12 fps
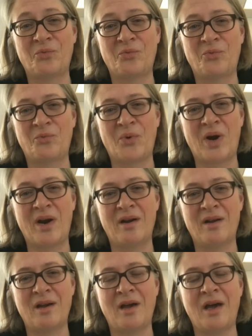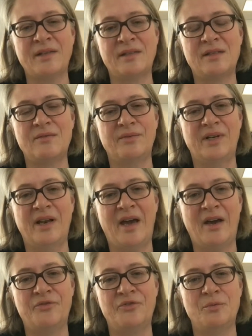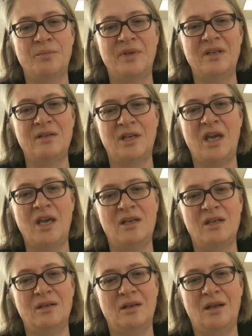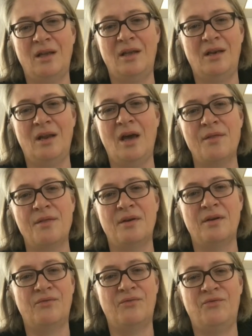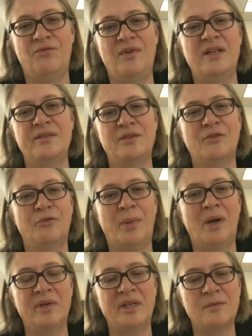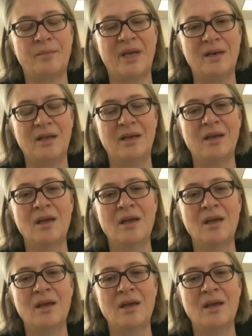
where cuts will have to be taken in other fields of public spending.